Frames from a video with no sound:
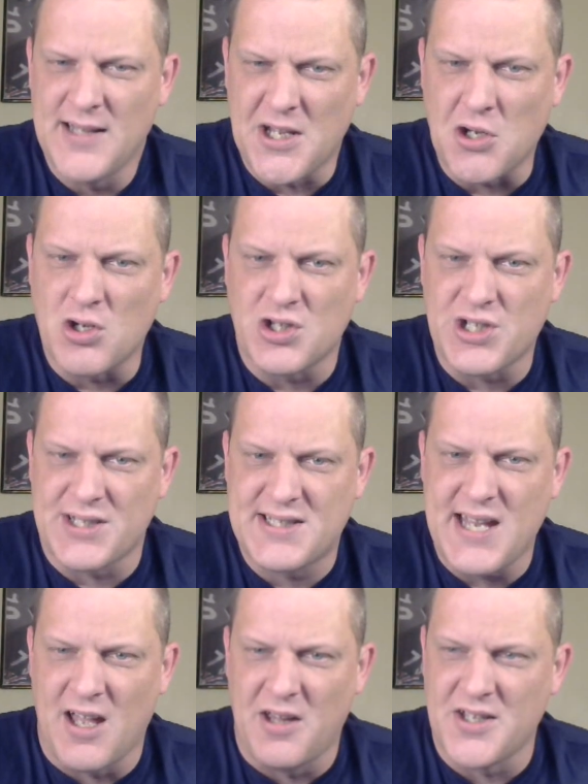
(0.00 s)
like you could just
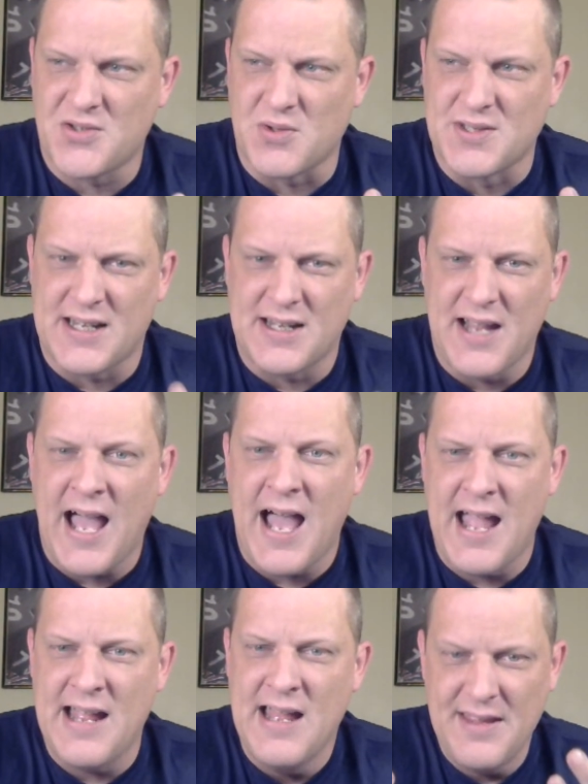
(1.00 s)
tell this was a
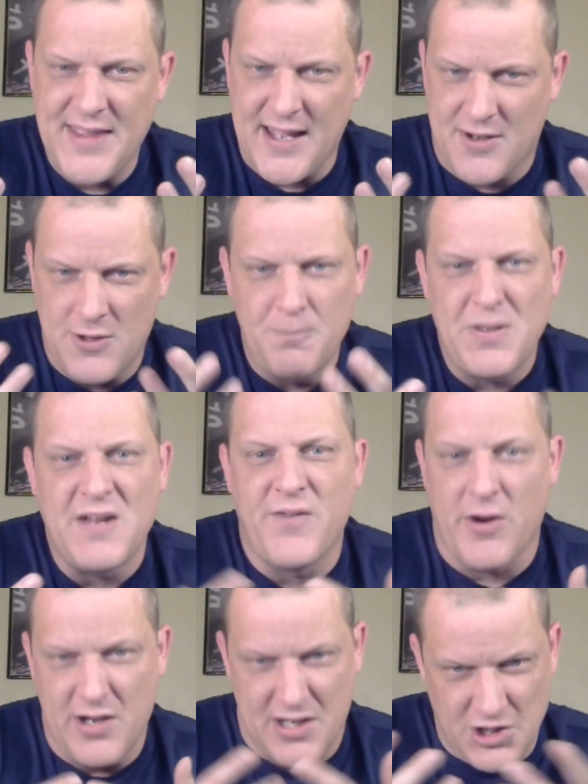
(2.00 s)
guy that could be
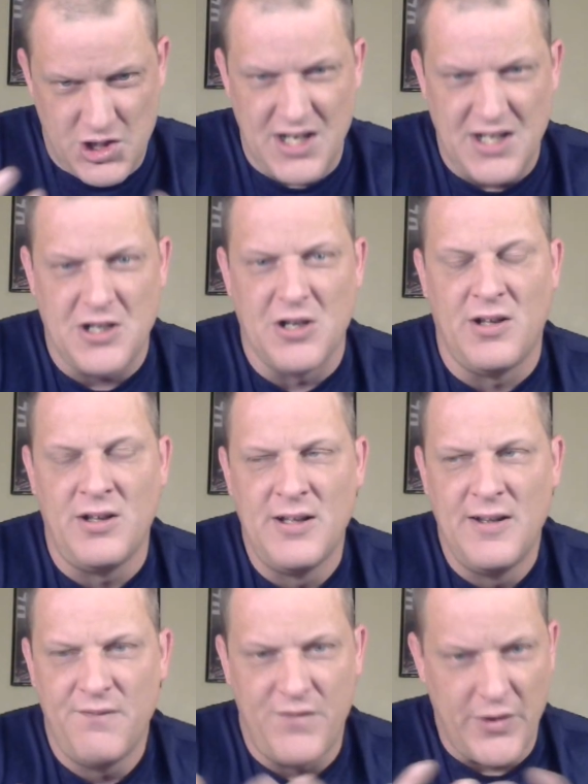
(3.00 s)
very congenial,
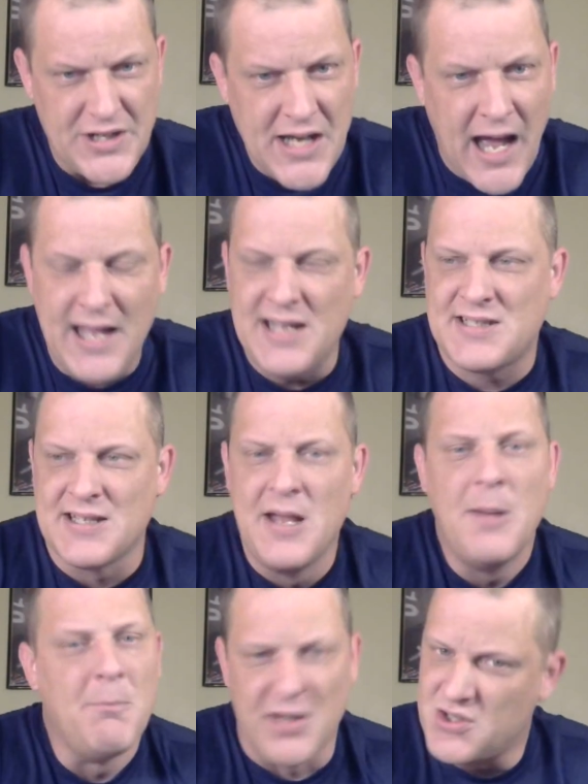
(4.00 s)
very nice,
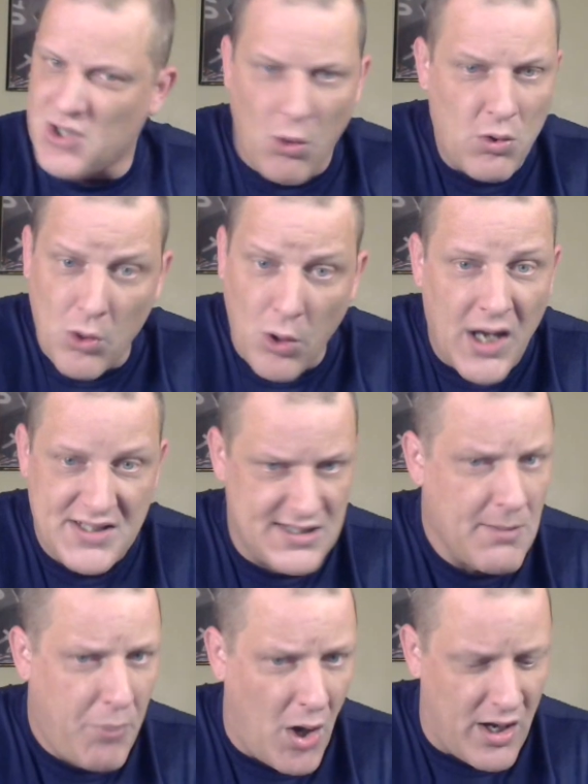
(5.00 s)
but don't cross
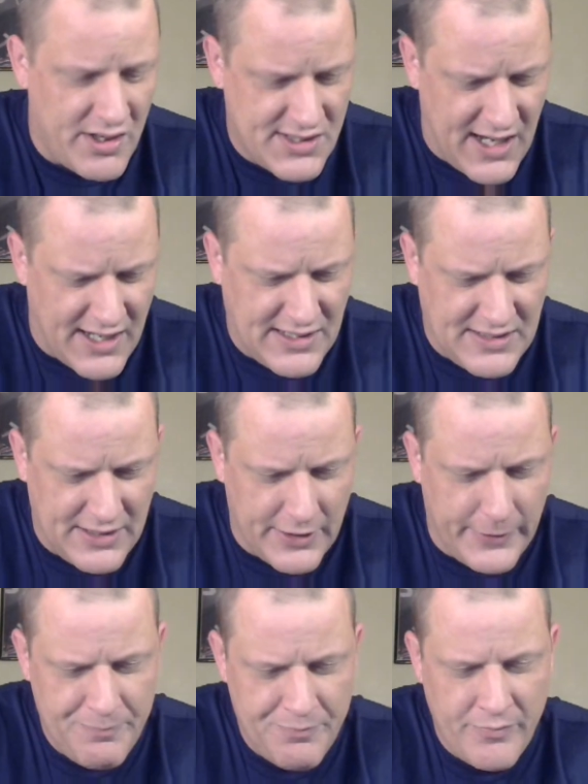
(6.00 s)
the boss kind of
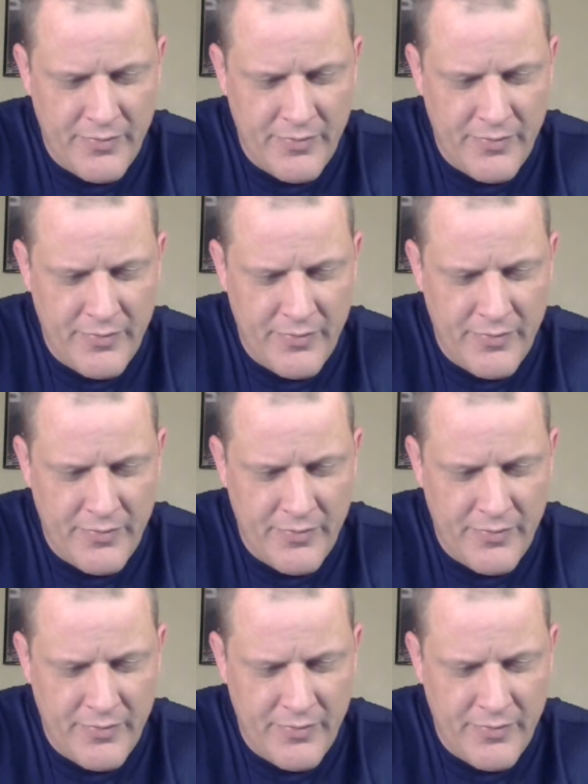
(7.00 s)
deal.